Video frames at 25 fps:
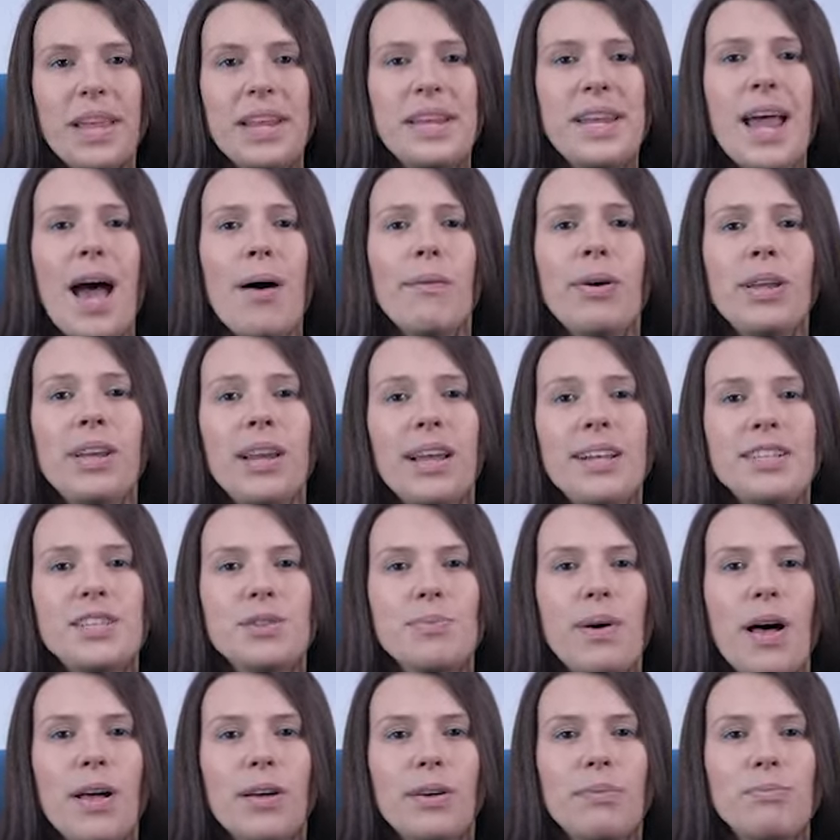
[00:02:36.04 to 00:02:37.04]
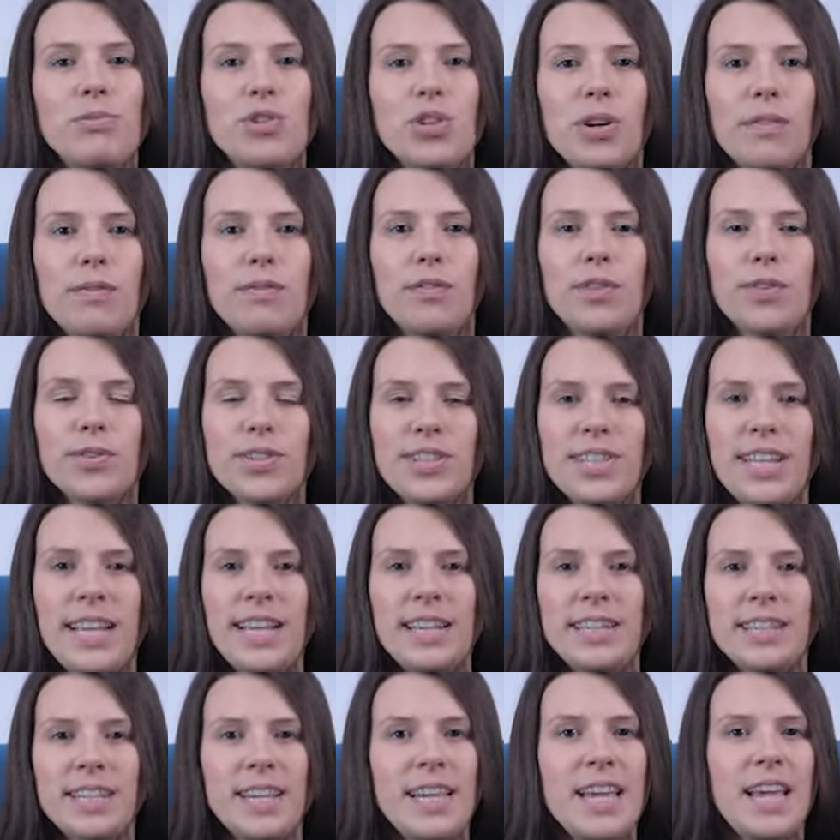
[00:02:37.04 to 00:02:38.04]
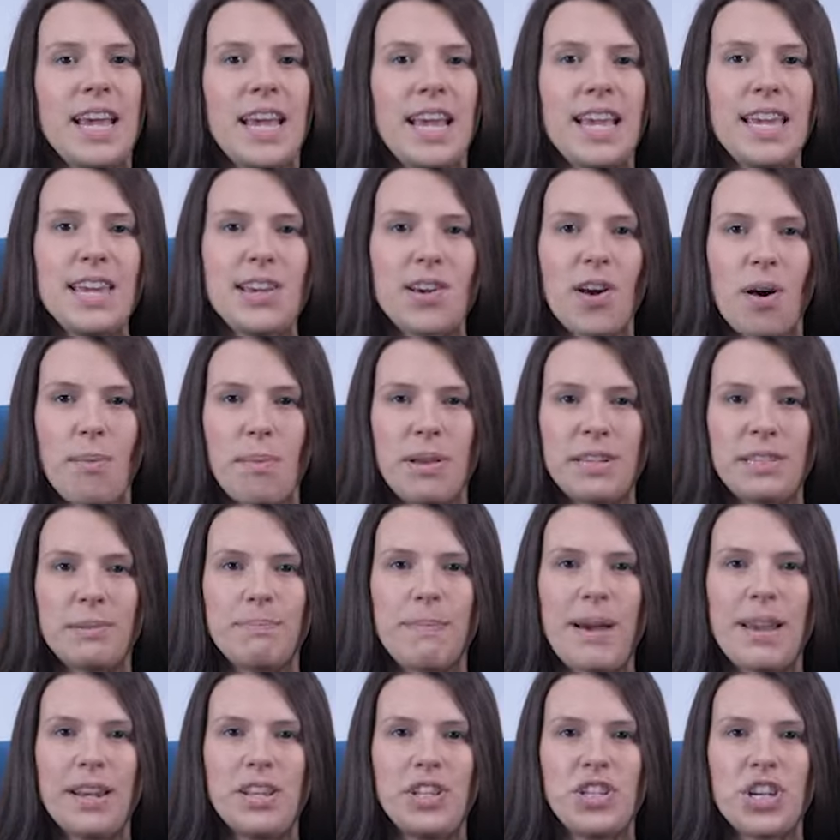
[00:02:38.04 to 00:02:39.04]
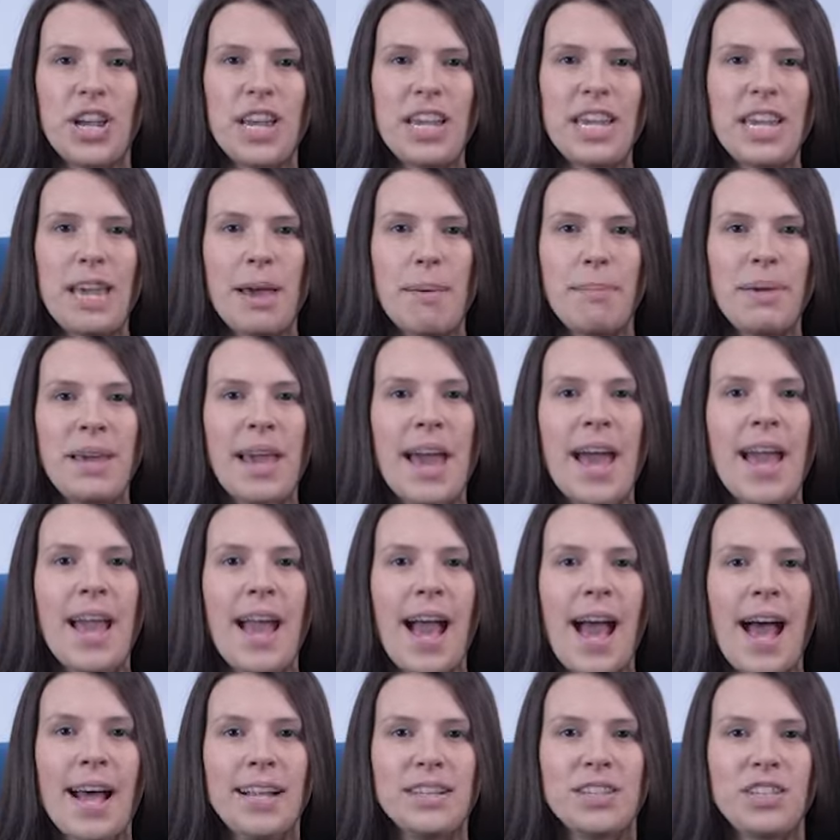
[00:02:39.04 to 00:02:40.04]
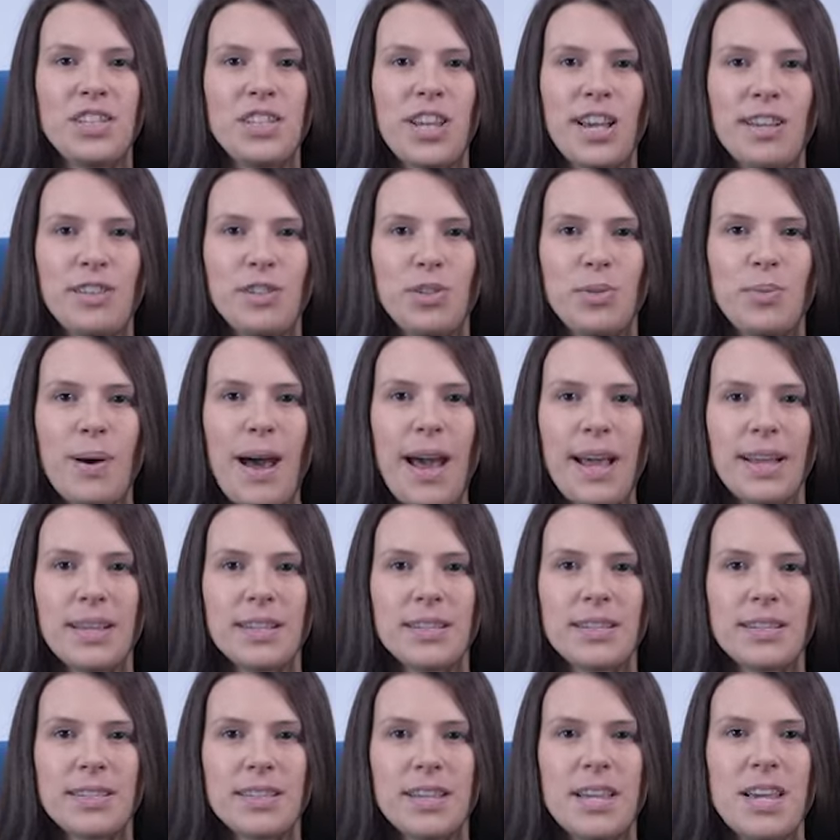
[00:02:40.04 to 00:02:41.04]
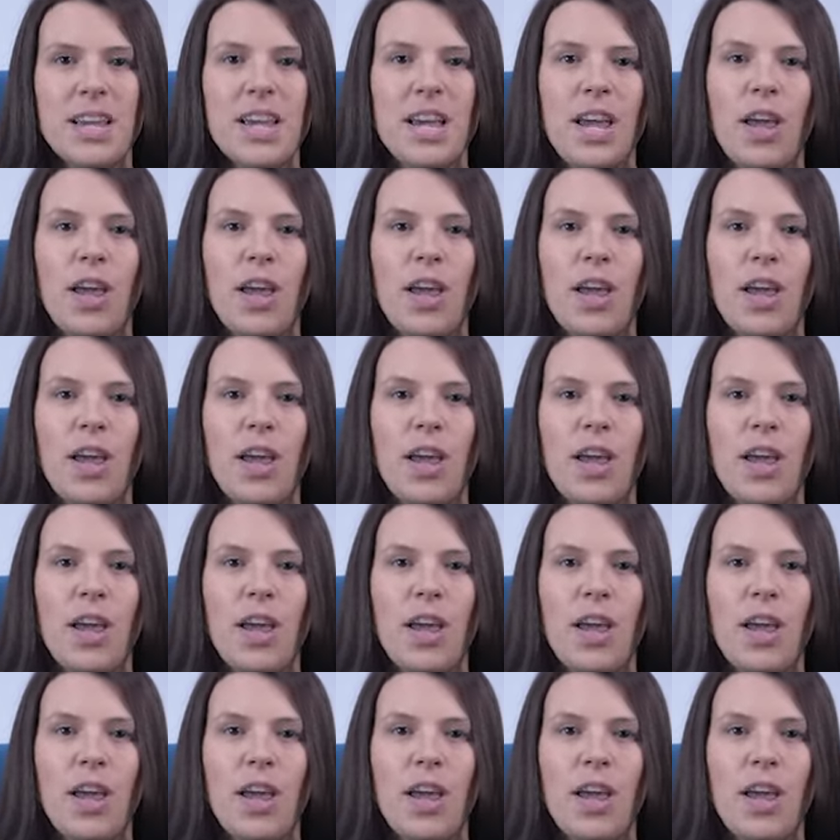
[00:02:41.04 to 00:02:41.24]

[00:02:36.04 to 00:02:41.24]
Now I'd like to welcome John Fawcett, e-commerce manager E M E A at Turtle Wax,